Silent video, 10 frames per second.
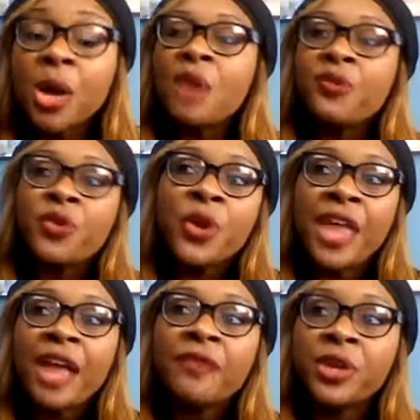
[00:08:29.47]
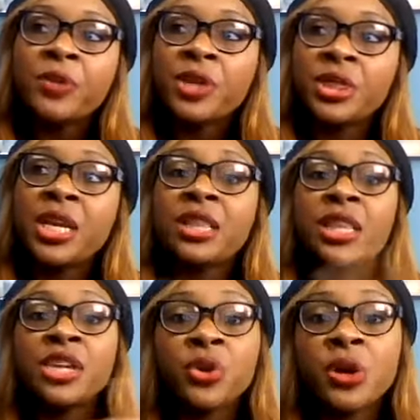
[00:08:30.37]
for that very thing, then
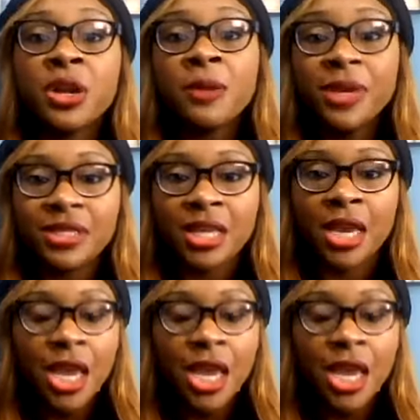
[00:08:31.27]
you're going to miss it.